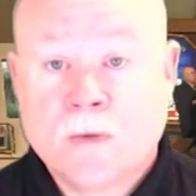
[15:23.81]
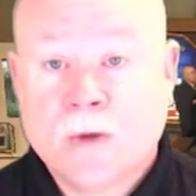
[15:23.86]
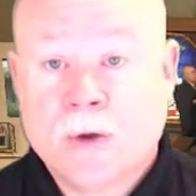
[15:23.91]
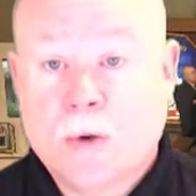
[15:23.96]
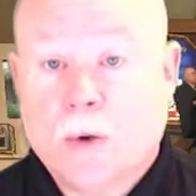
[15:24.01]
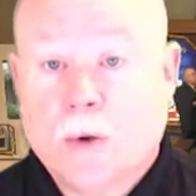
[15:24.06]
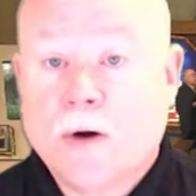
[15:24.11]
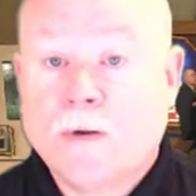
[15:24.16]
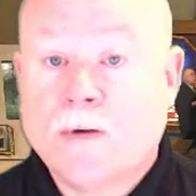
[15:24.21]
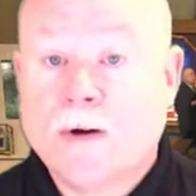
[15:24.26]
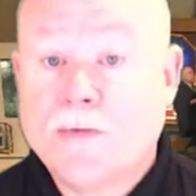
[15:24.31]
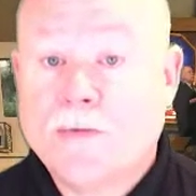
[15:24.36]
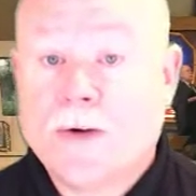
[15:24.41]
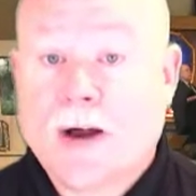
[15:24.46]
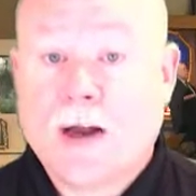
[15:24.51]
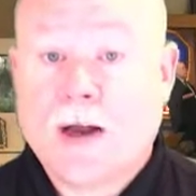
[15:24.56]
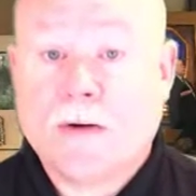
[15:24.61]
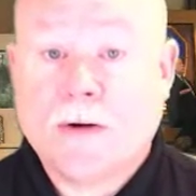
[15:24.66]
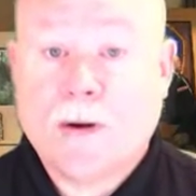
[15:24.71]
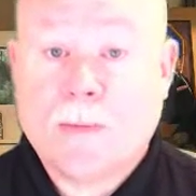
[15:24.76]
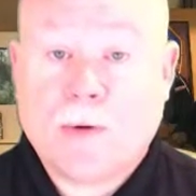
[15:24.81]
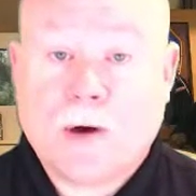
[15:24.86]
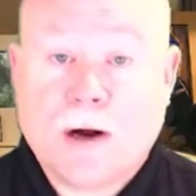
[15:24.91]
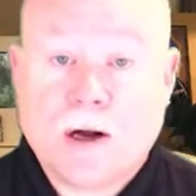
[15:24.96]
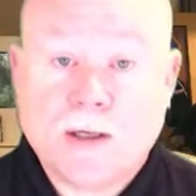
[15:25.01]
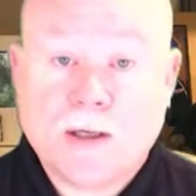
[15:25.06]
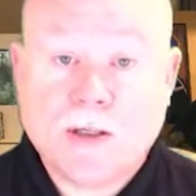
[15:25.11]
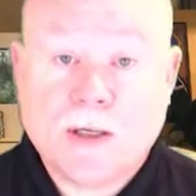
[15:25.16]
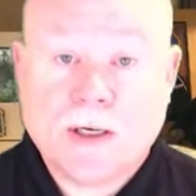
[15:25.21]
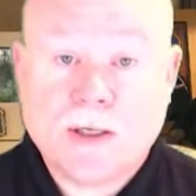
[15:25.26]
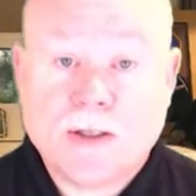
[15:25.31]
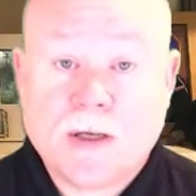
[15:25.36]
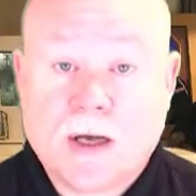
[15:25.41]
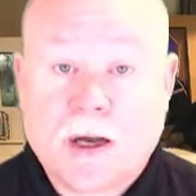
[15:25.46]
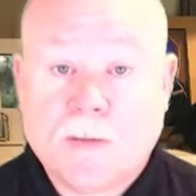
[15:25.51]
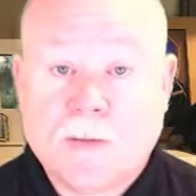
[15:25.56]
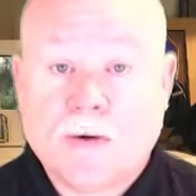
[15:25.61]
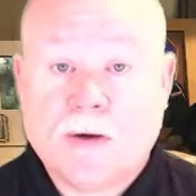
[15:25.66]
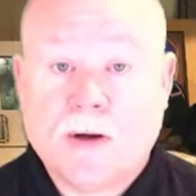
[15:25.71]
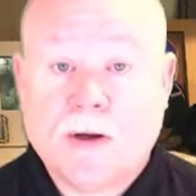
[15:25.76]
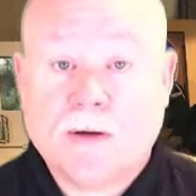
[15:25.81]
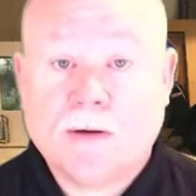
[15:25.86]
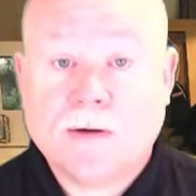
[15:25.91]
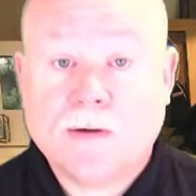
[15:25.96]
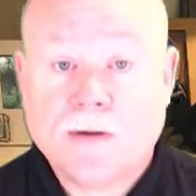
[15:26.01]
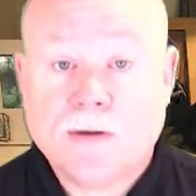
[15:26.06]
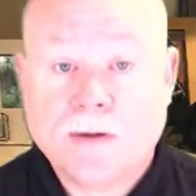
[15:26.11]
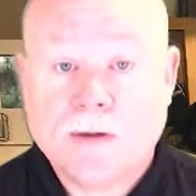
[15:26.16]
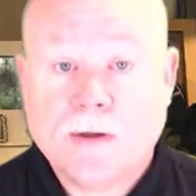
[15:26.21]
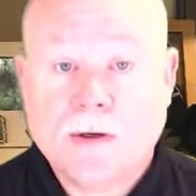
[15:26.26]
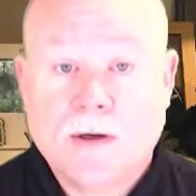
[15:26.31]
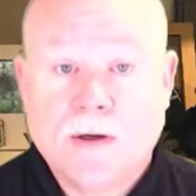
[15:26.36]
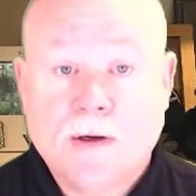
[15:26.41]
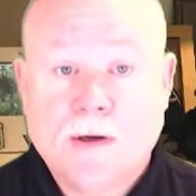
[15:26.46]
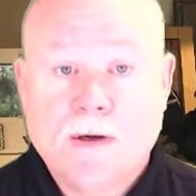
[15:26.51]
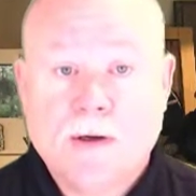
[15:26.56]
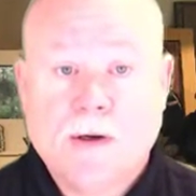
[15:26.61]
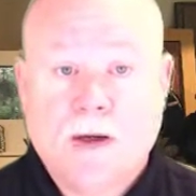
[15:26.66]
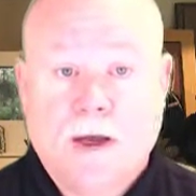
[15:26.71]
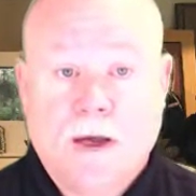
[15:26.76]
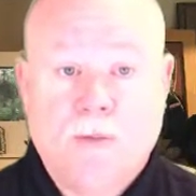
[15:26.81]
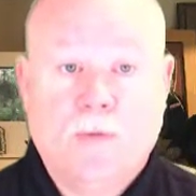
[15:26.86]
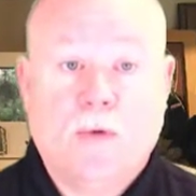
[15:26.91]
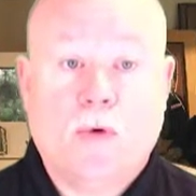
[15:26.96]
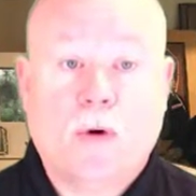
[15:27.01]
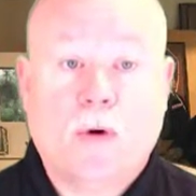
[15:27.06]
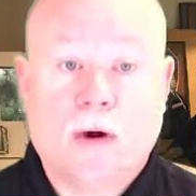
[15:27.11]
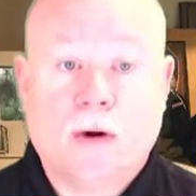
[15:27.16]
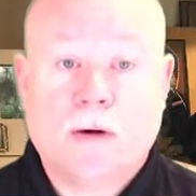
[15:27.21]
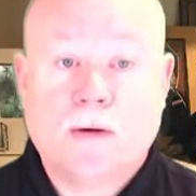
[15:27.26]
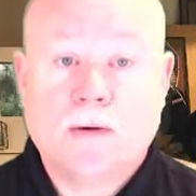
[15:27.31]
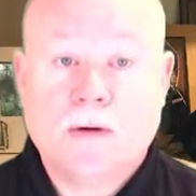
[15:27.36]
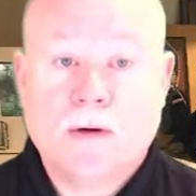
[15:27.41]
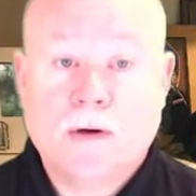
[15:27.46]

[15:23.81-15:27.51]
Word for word: oil refinery process operators, and more.